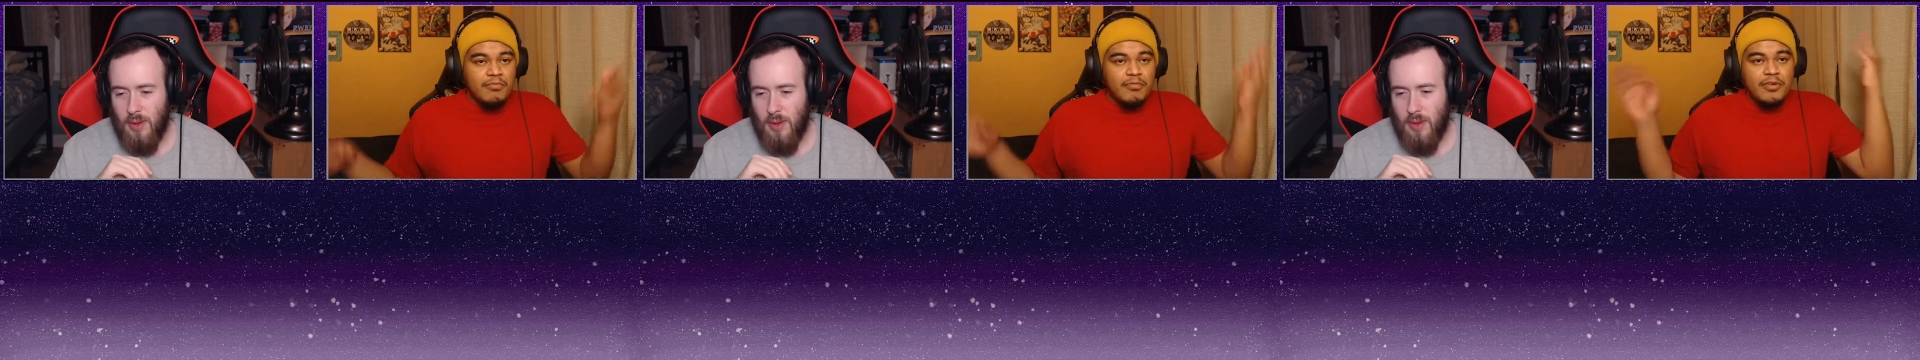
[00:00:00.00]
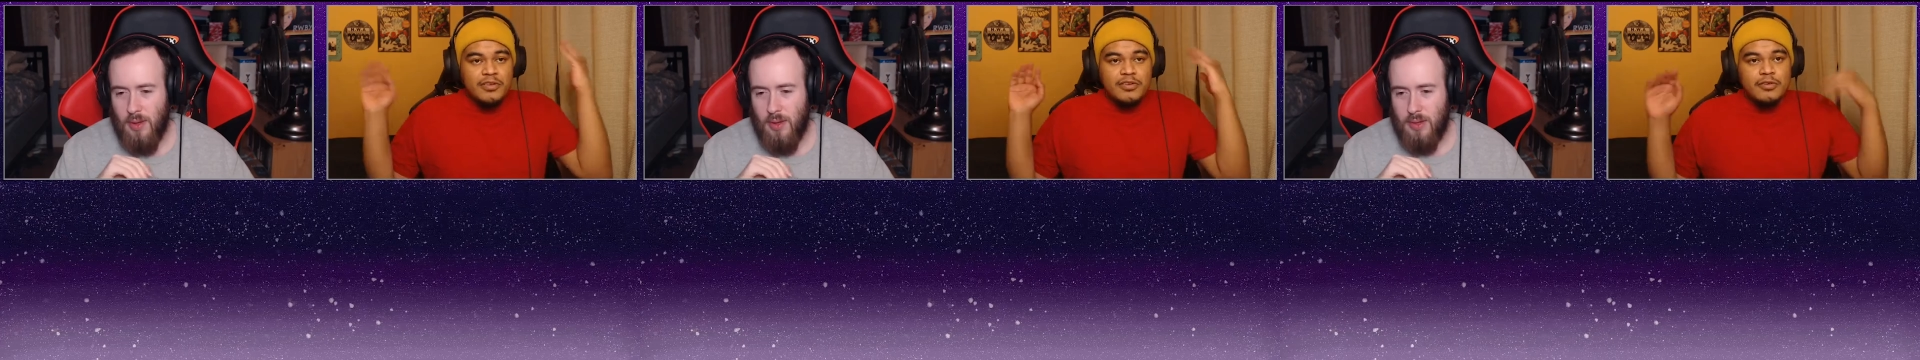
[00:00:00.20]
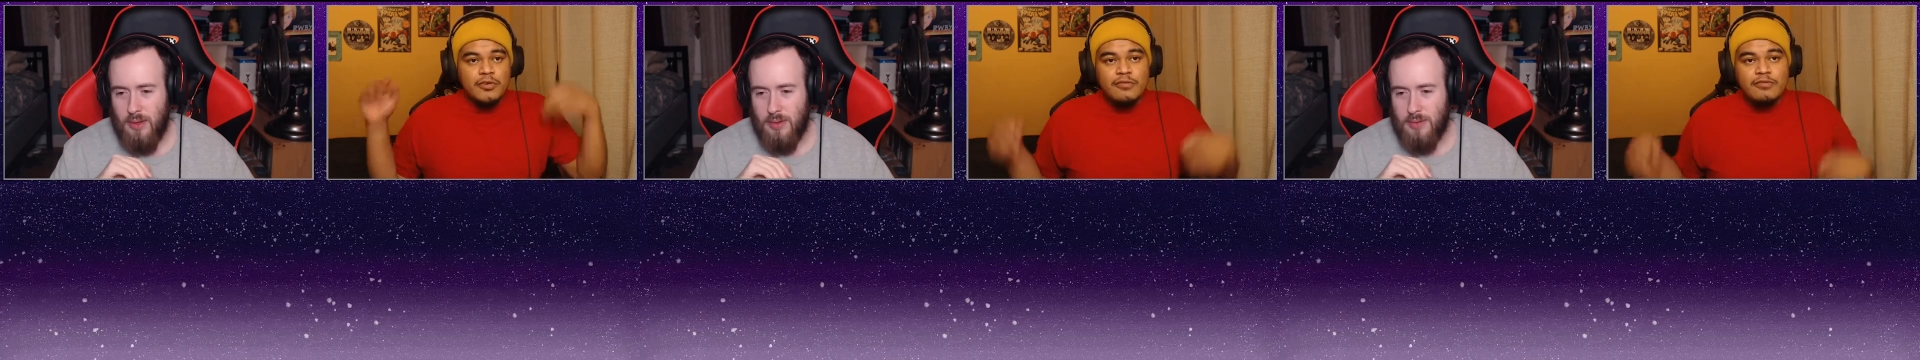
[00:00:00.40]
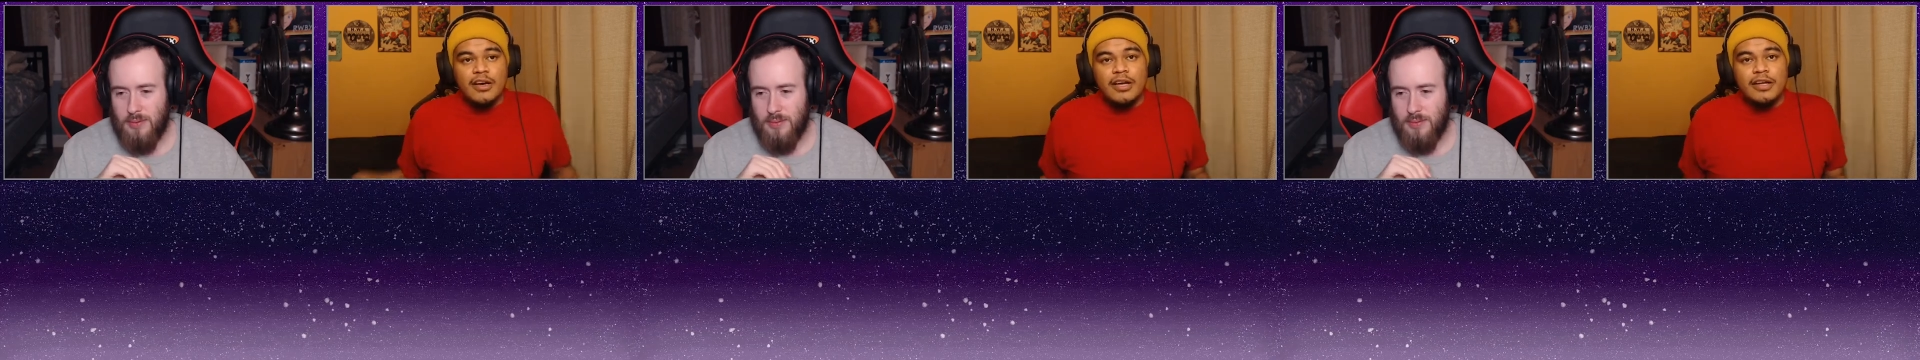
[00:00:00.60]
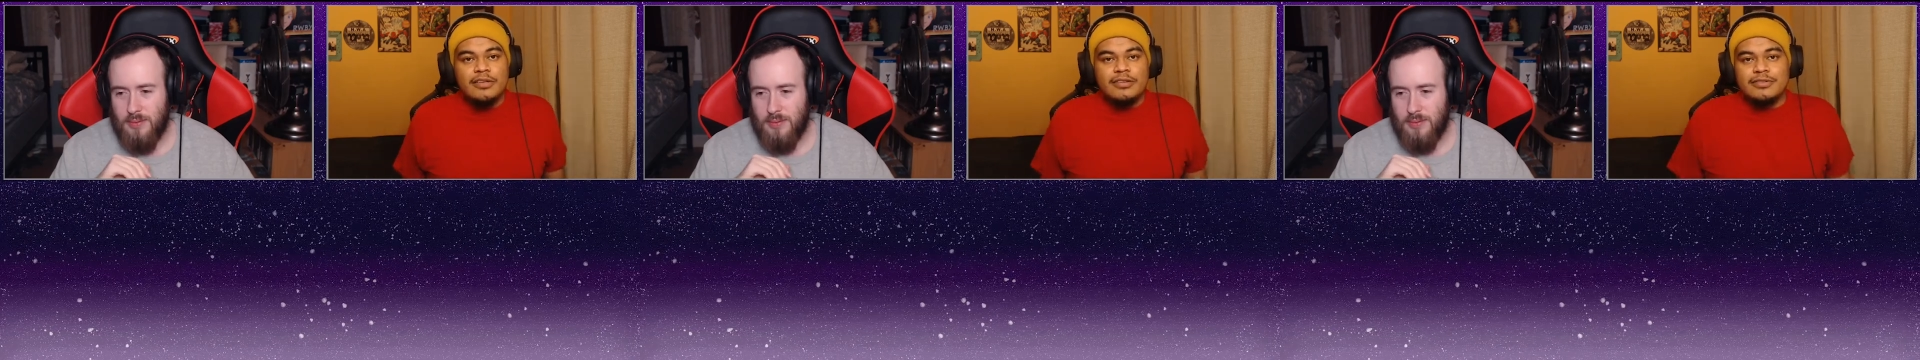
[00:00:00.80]
Speaker 1: just go fight,
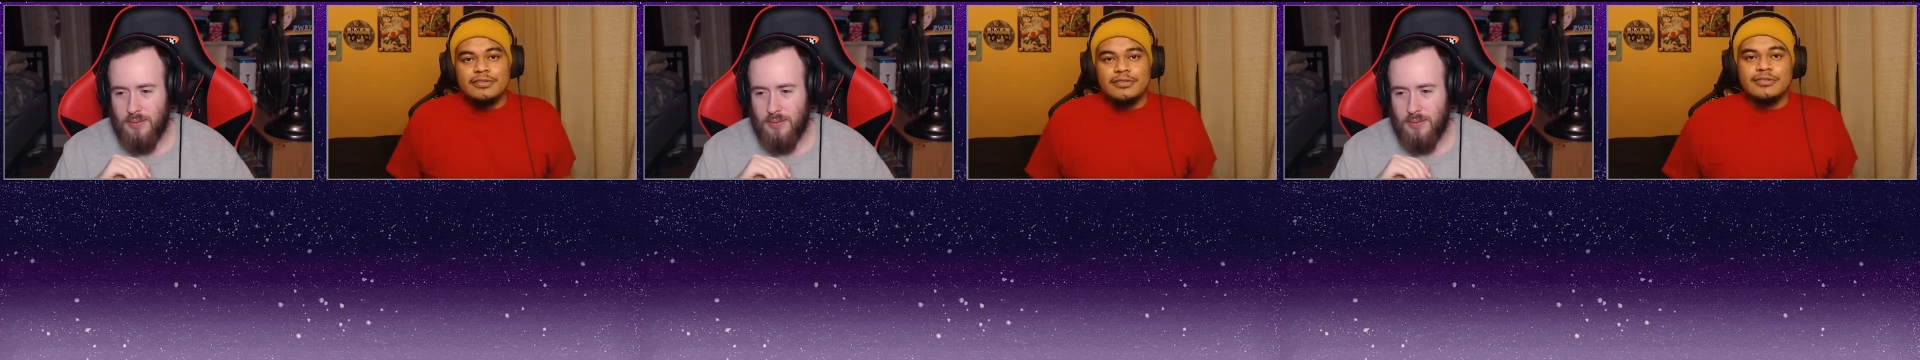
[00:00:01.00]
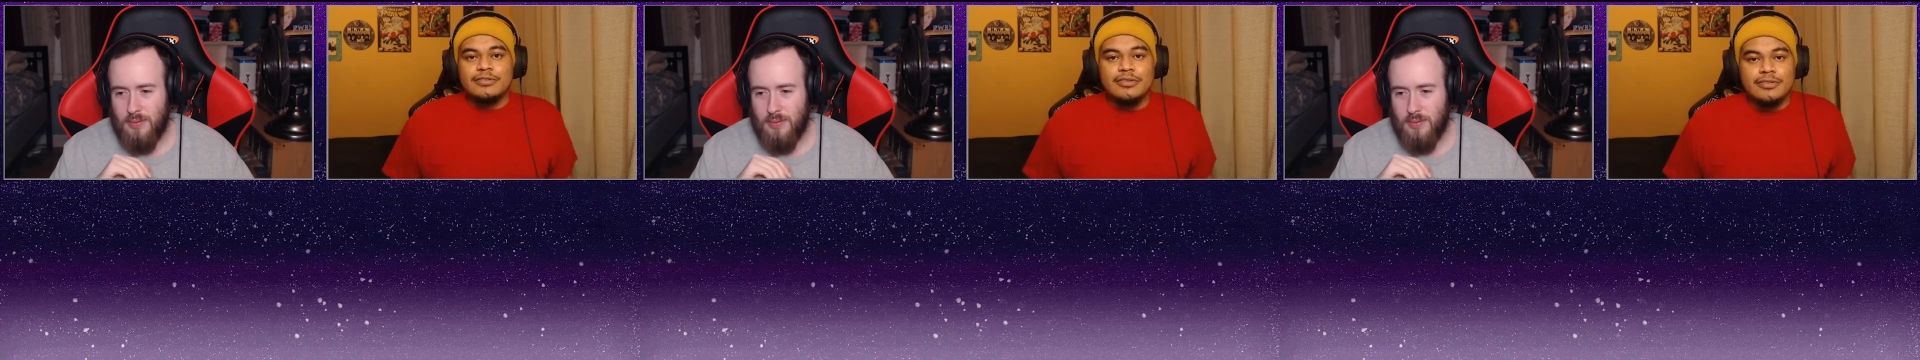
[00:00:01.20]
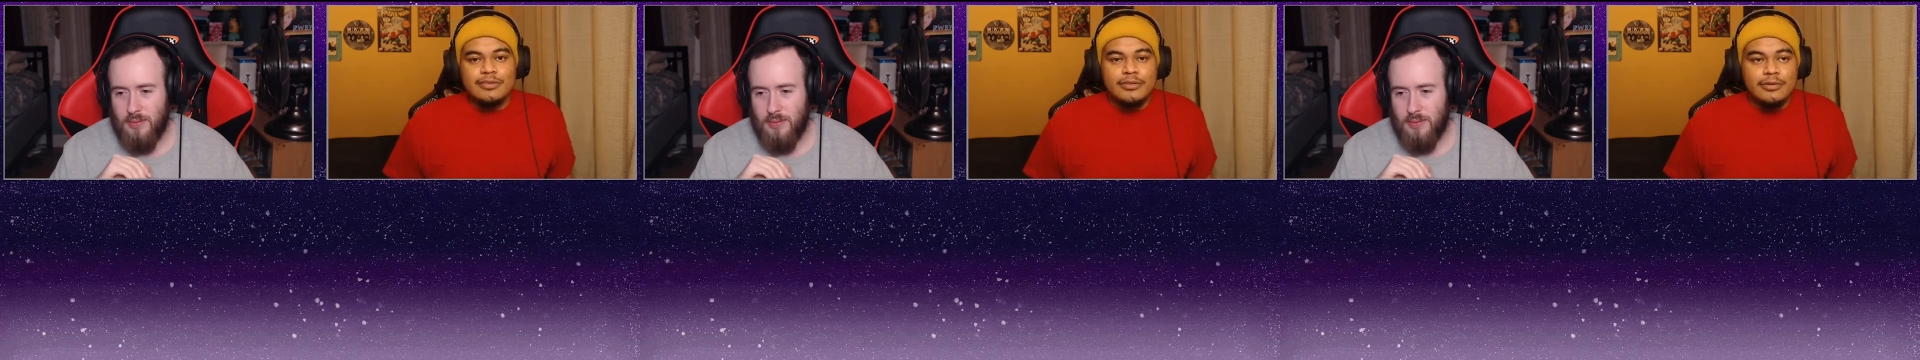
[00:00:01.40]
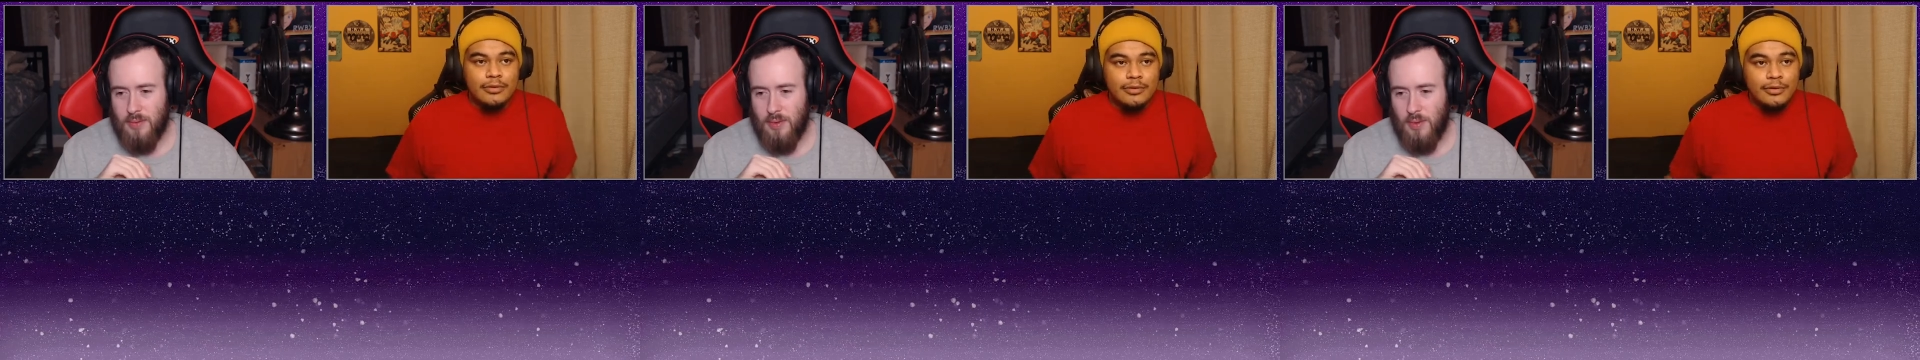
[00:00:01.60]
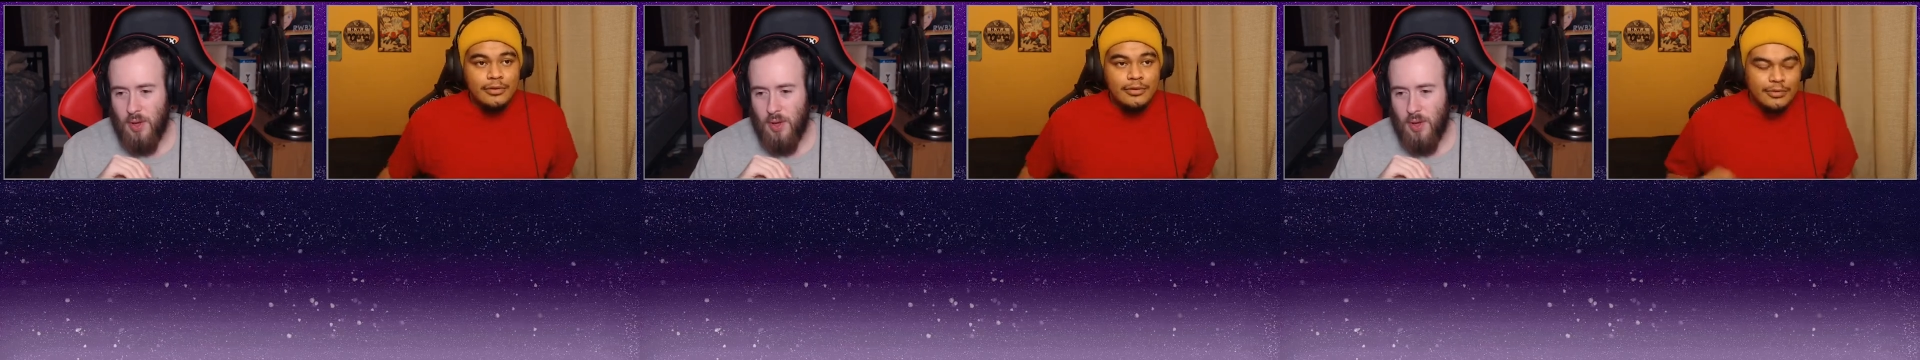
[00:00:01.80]

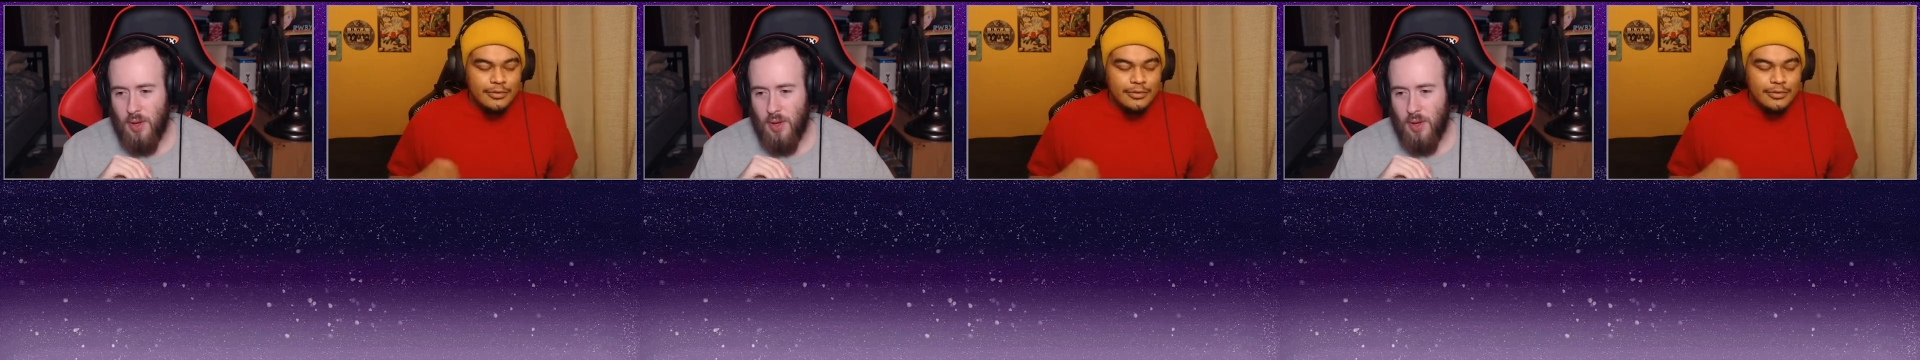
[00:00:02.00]
uh-huh.